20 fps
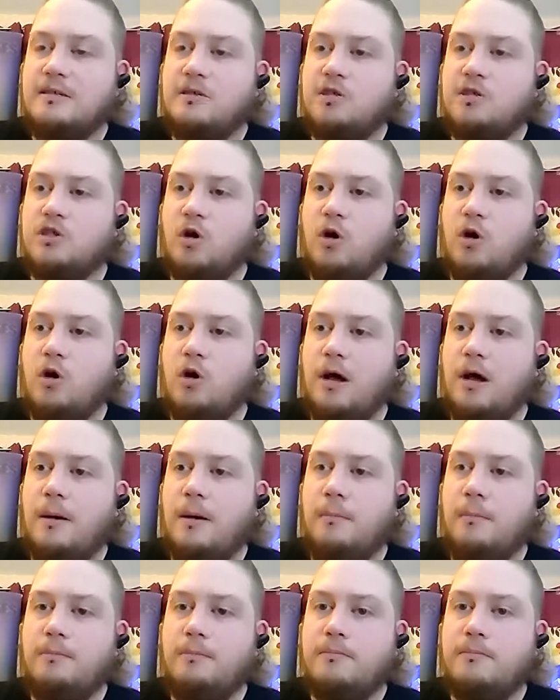So
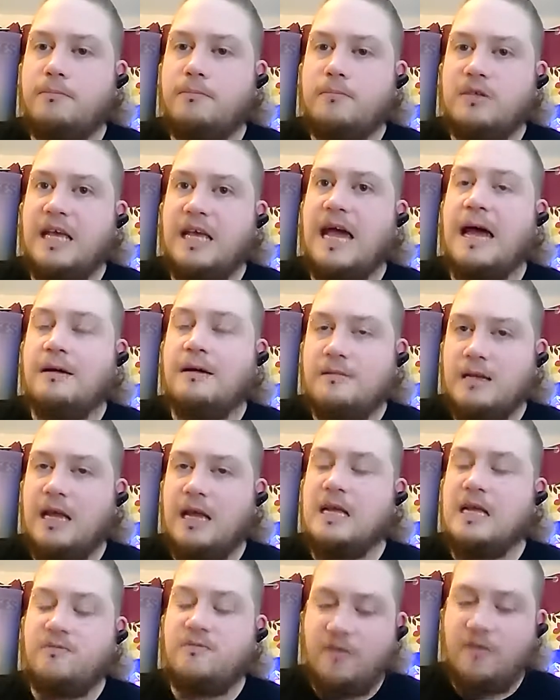um, yeah,
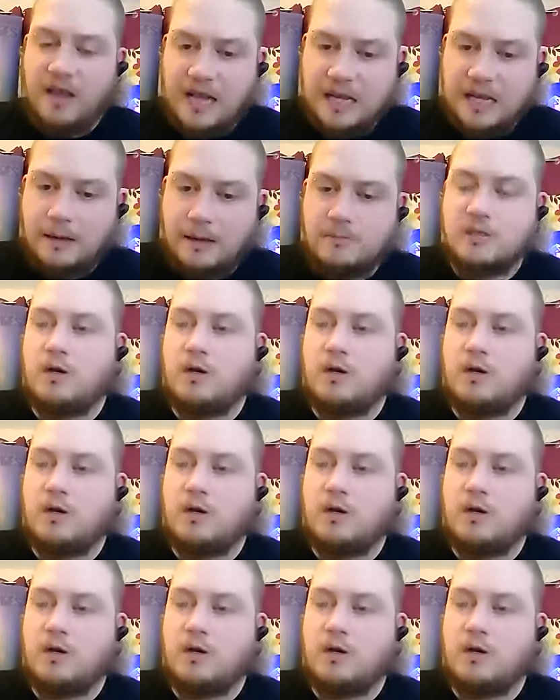it's fake.